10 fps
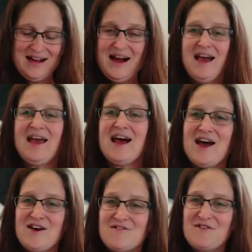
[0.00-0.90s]
I
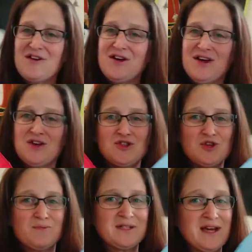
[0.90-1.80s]
have
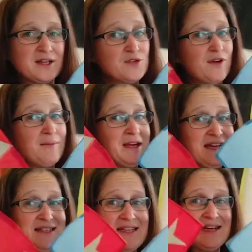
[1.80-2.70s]
two patangs from
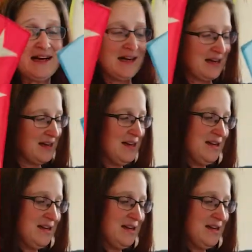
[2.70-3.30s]
India.